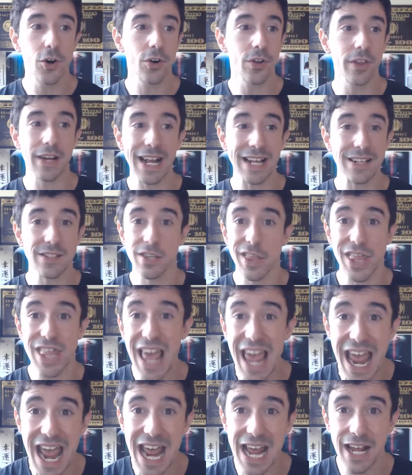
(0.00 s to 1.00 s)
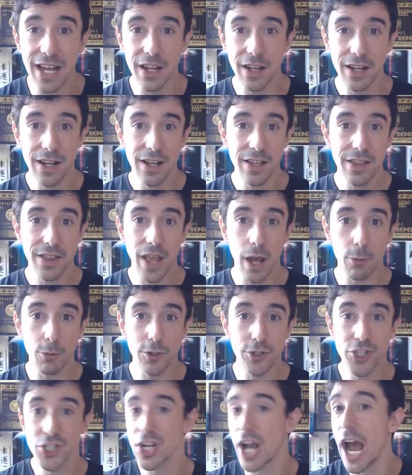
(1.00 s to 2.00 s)
or the next thing that
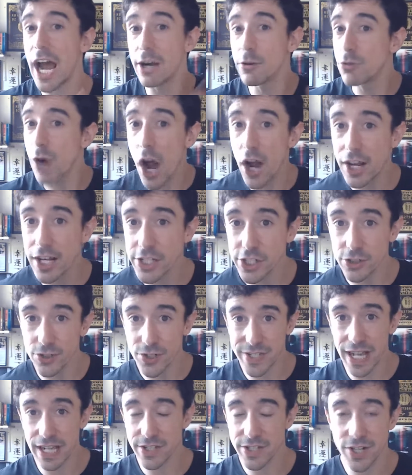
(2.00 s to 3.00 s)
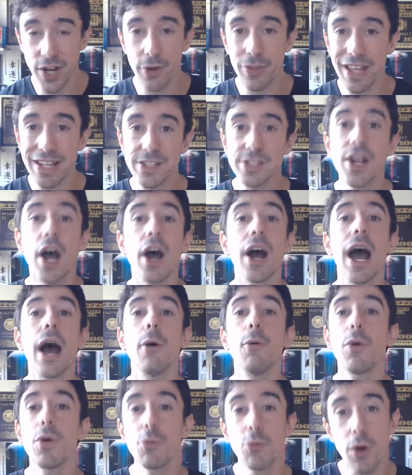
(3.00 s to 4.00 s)
will skyrocket your sales. No, that's not
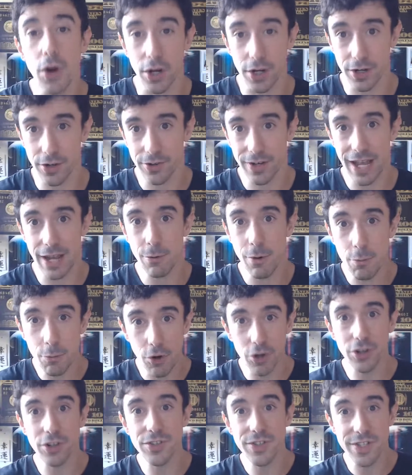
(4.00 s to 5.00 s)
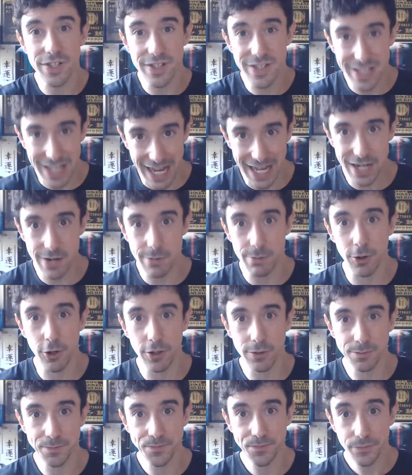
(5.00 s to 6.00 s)
how we work. Okay, we work on
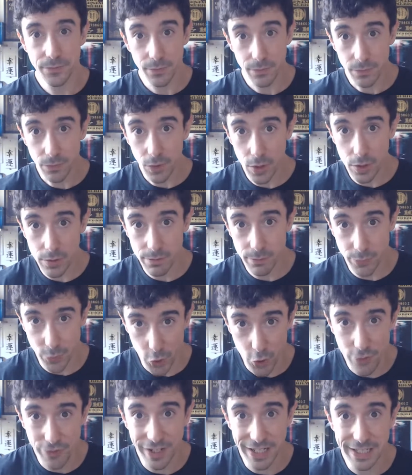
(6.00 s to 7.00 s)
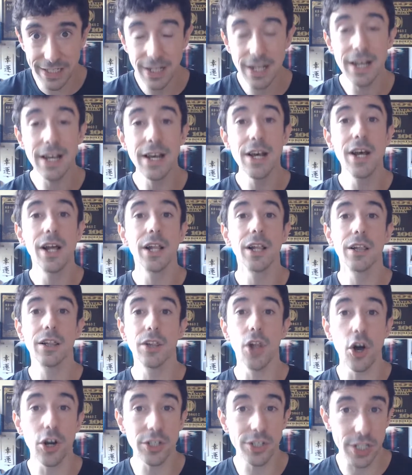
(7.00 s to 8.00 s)
sustainable, proven,
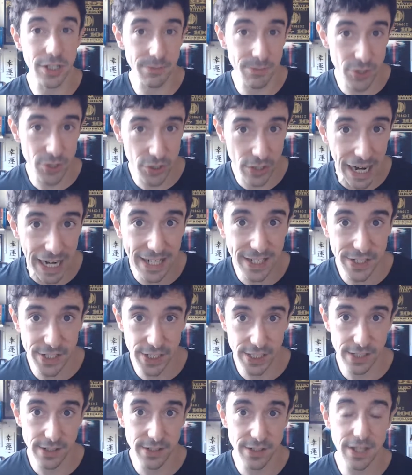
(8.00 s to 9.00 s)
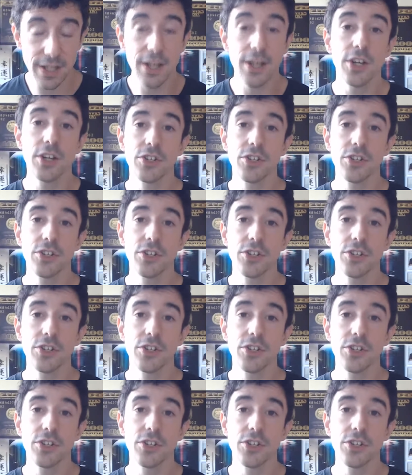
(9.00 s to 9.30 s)
long-term strategies